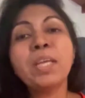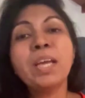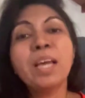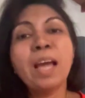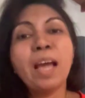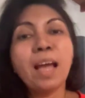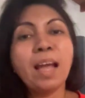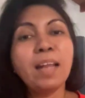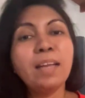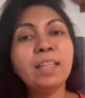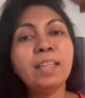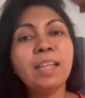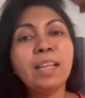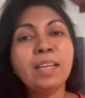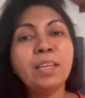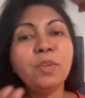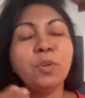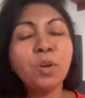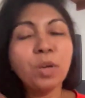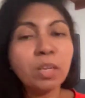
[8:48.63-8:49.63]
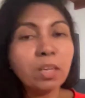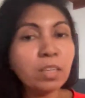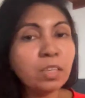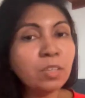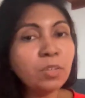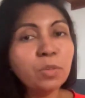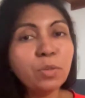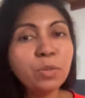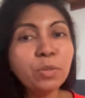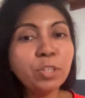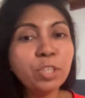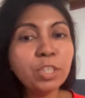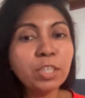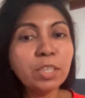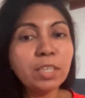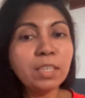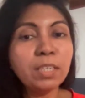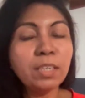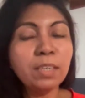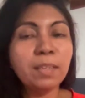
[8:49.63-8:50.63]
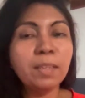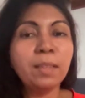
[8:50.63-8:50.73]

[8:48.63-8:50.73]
And then your conclusion,